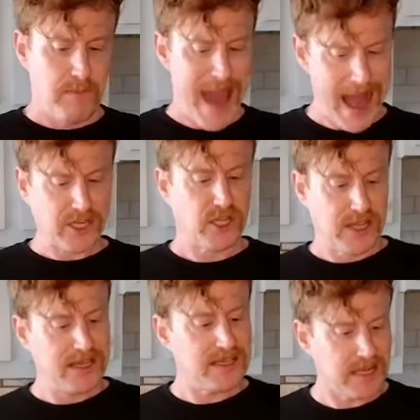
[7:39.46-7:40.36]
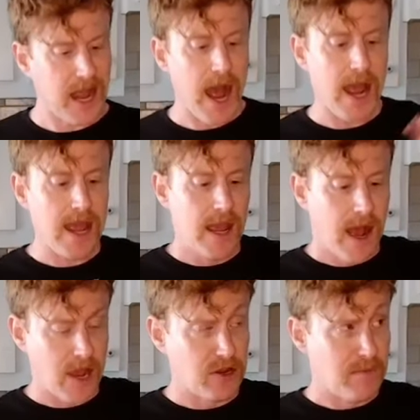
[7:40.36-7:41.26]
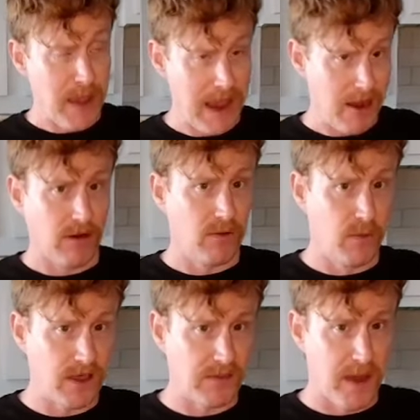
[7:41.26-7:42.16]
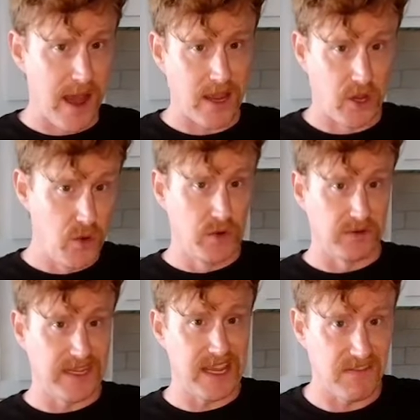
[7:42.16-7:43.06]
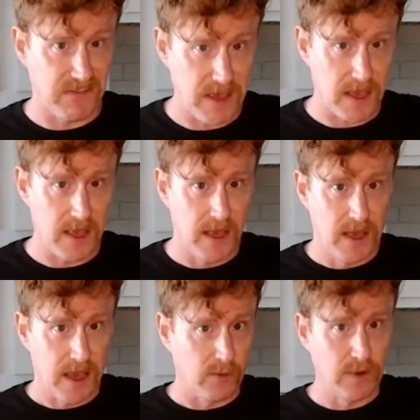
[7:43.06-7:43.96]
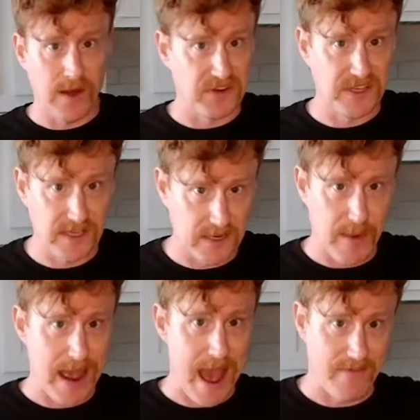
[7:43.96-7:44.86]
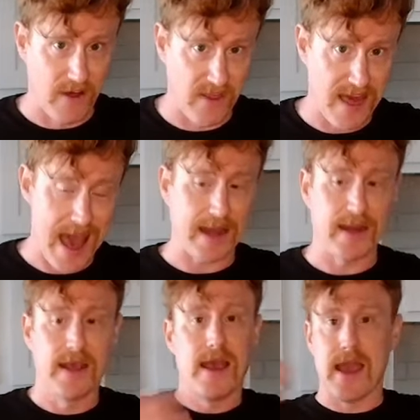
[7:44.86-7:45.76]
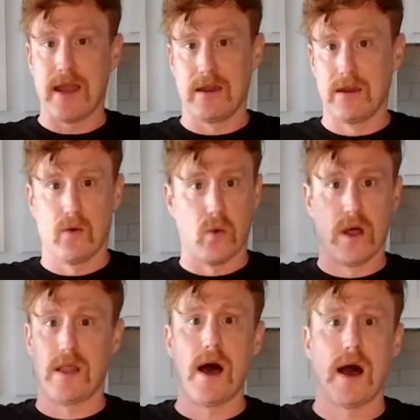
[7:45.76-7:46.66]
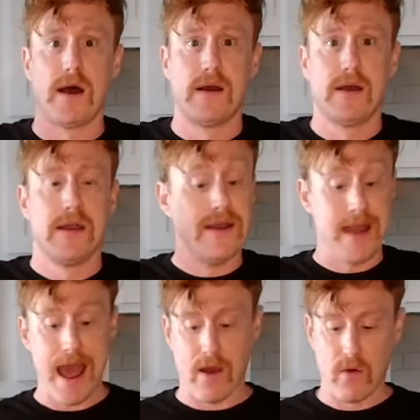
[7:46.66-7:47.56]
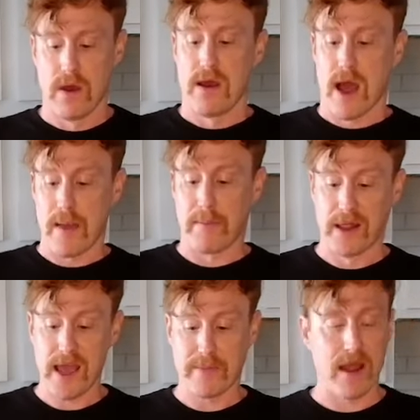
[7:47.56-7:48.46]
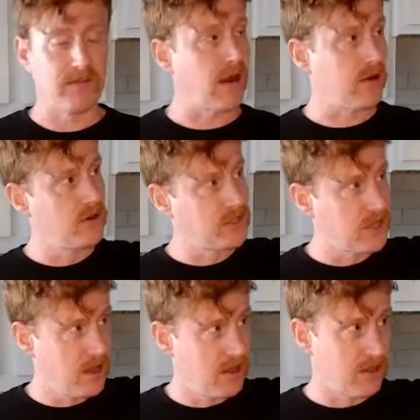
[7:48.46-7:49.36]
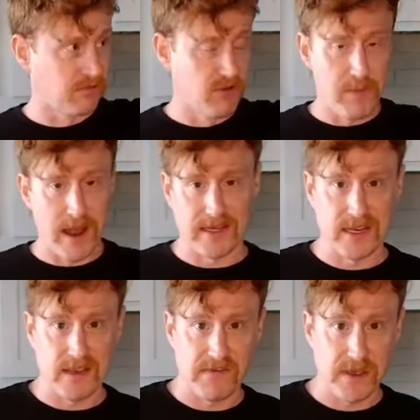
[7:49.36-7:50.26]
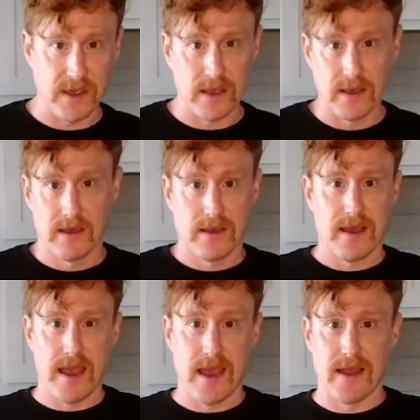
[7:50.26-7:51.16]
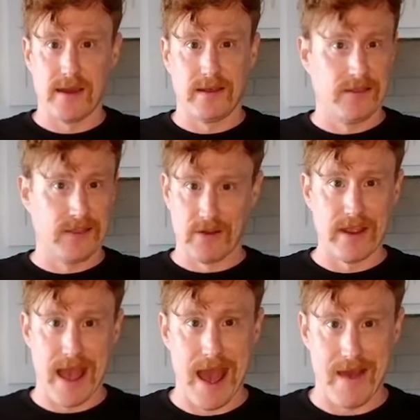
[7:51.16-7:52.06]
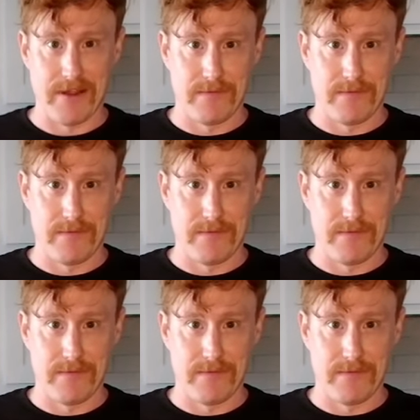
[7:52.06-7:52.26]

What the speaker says: patch this guy. I could pair it with my Google TV and whatever system I have on that, and voila. Now I'm playing my records through my TV, and there you have it.